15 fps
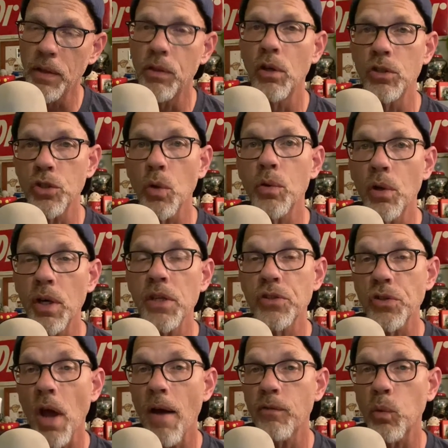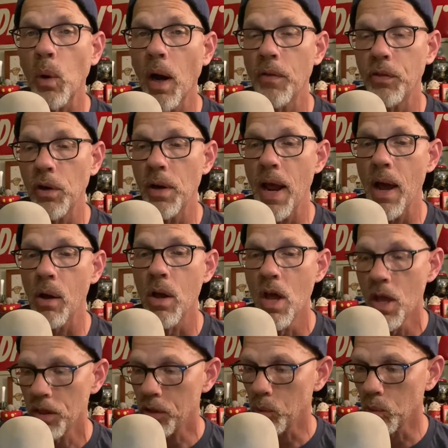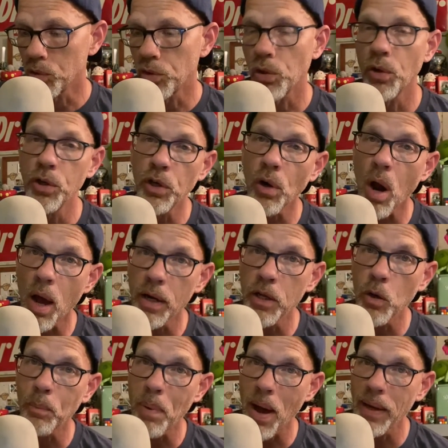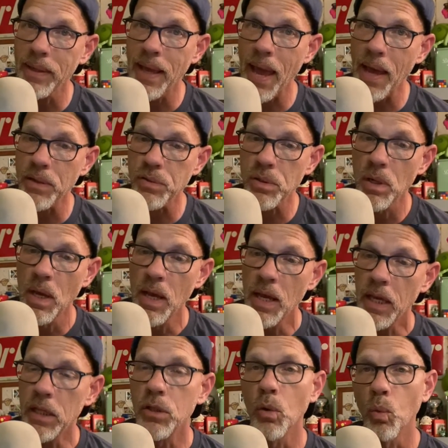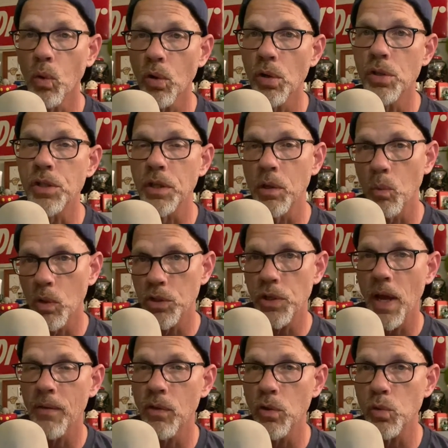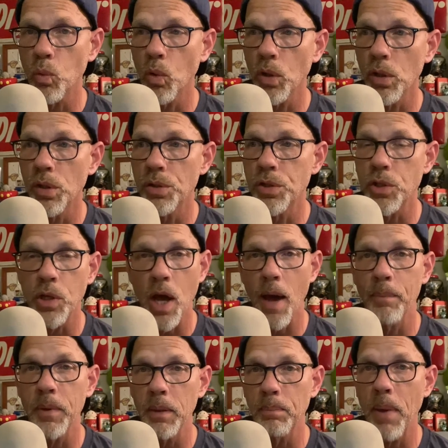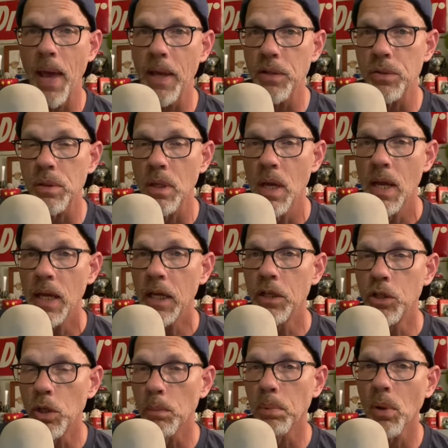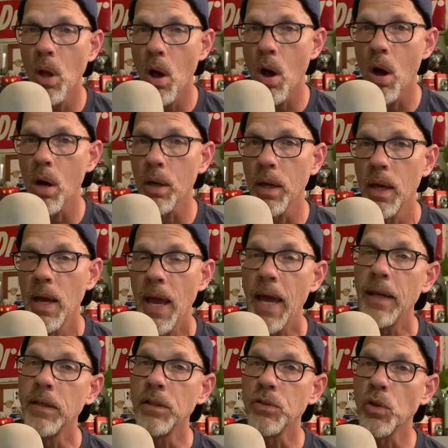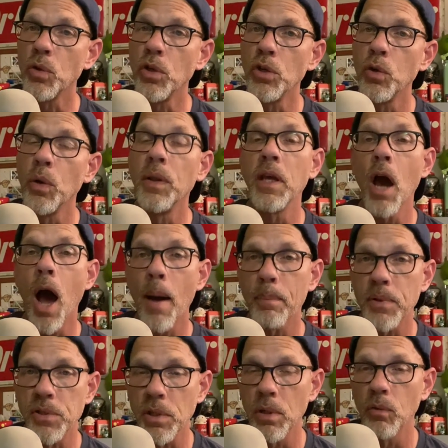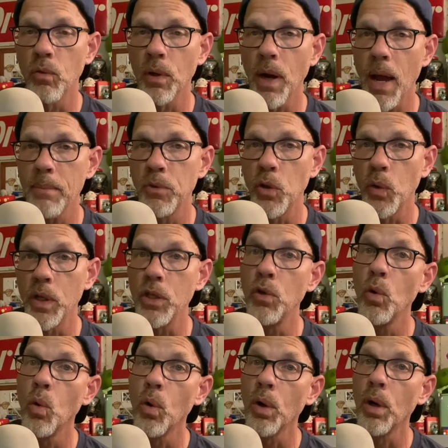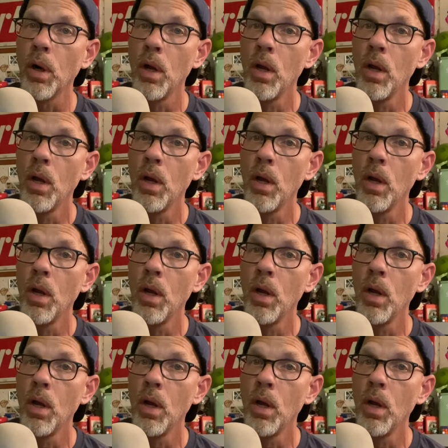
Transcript: there, so there is software out there now that will turn your audio podcast into words. And then once you have those words, you copy and paste into your blog. And so you're doing the opposite of what I'm doing. You're